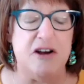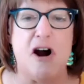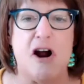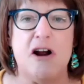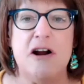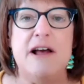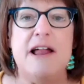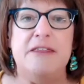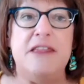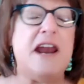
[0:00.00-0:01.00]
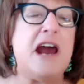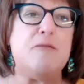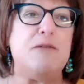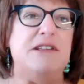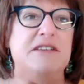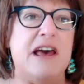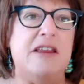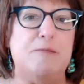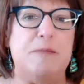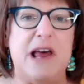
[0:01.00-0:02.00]
are, then I would say
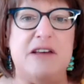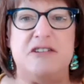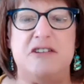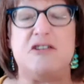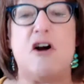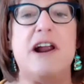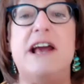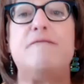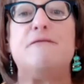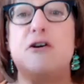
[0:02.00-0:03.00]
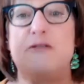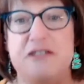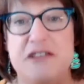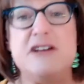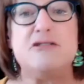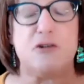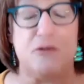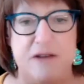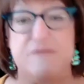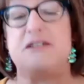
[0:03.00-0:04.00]
the place to start, if those things
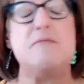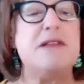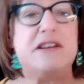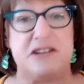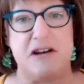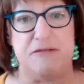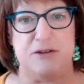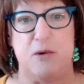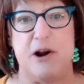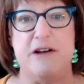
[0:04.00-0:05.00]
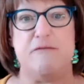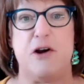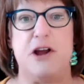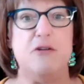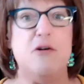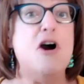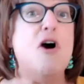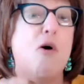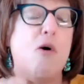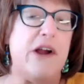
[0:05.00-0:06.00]
are, if some of the stuff is working for you,
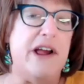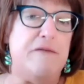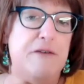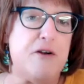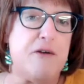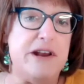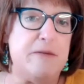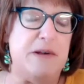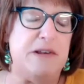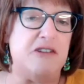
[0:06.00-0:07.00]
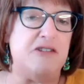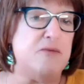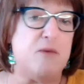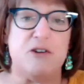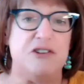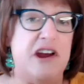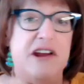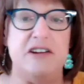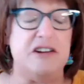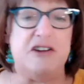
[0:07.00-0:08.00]
or if you're in a position where
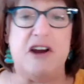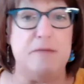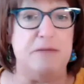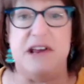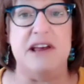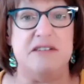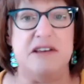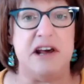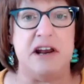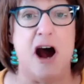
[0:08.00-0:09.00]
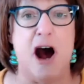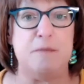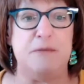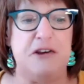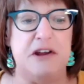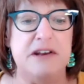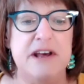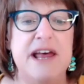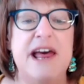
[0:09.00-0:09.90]
changing jobs isn't an option,